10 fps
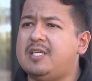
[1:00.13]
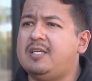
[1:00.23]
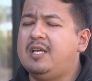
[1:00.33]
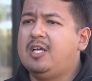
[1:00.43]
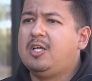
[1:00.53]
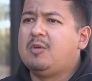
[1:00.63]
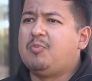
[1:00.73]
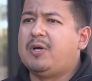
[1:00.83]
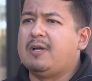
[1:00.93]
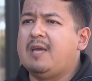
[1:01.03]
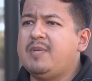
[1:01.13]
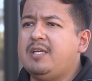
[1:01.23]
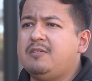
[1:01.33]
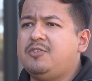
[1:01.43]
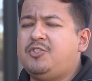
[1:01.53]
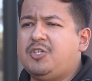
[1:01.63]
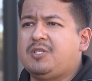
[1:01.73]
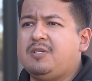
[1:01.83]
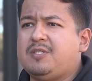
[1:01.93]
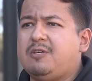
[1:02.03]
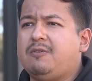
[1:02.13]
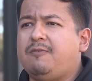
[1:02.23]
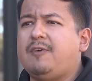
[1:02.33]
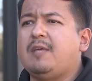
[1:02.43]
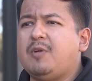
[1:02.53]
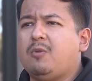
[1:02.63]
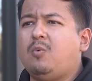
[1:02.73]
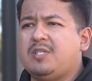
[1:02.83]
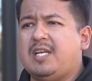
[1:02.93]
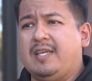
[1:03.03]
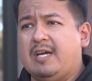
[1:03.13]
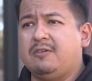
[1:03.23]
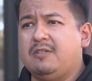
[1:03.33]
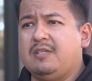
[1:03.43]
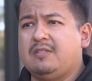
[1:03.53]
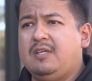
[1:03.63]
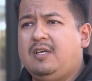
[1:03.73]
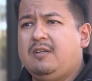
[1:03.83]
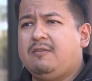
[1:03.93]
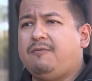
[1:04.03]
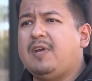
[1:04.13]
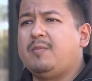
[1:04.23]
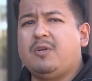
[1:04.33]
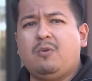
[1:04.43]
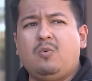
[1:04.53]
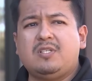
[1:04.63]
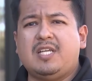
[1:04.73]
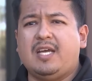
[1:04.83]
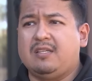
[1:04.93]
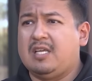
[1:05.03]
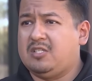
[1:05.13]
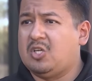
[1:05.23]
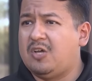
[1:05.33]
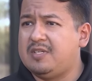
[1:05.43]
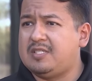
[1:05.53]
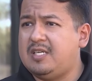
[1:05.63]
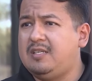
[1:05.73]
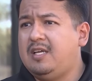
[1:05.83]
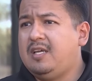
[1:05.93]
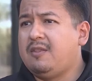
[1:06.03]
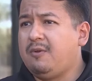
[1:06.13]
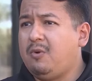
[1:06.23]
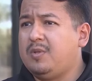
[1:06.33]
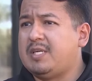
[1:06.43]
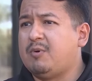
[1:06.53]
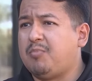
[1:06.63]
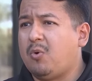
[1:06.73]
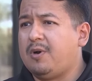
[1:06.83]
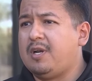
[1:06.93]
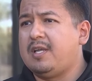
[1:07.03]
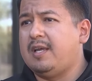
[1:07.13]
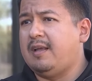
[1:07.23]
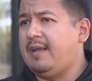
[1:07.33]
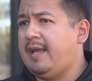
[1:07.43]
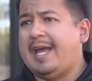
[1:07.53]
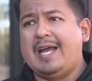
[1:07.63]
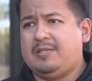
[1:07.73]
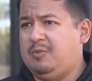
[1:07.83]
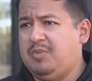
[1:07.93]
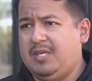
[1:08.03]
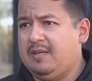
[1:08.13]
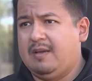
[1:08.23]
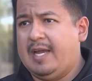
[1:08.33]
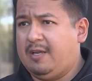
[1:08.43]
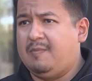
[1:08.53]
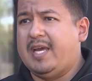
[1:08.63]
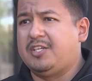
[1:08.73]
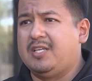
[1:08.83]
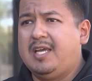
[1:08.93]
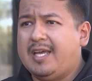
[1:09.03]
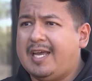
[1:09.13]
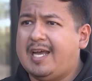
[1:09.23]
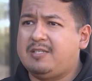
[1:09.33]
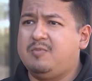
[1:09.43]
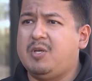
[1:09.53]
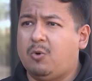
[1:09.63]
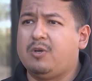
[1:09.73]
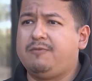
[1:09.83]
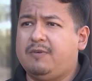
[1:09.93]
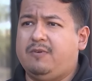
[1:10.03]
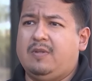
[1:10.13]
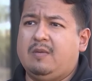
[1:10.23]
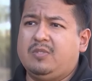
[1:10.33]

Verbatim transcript: scene, but I mean, just consider the family are the ones that encountered this. The family are the ones that, that saw this scene. They're the ones that reported it. It, it has to be, I can imagine, it has to be horrific for them.